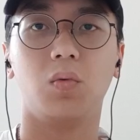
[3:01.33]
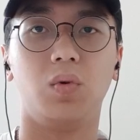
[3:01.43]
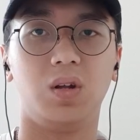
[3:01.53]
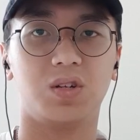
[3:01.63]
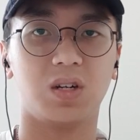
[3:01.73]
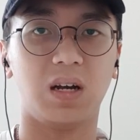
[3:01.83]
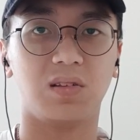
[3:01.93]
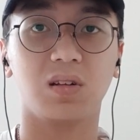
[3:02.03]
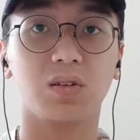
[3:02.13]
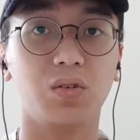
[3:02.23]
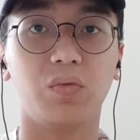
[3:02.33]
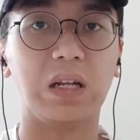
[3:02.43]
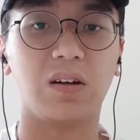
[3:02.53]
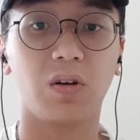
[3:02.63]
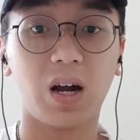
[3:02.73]
which I still couldn't
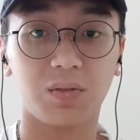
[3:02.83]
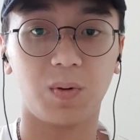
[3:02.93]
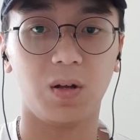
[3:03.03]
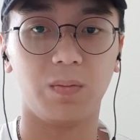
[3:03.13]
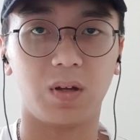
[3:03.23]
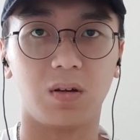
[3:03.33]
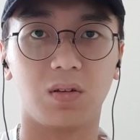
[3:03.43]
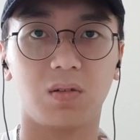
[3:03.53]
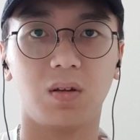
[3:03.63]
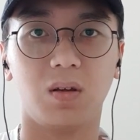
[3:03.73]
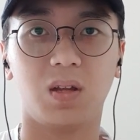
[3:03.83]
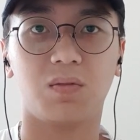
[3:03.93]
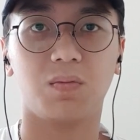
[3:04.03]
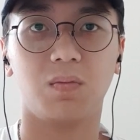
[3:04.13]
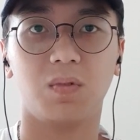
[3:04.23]
really grasp on because it's